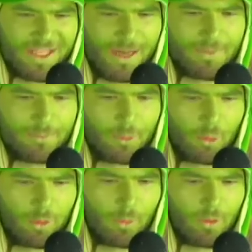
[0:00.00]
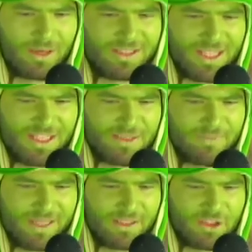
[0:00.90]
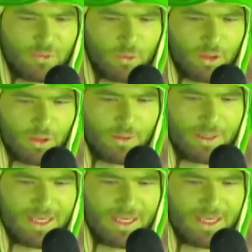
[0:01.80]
I'm the pool boy / maintenance worker.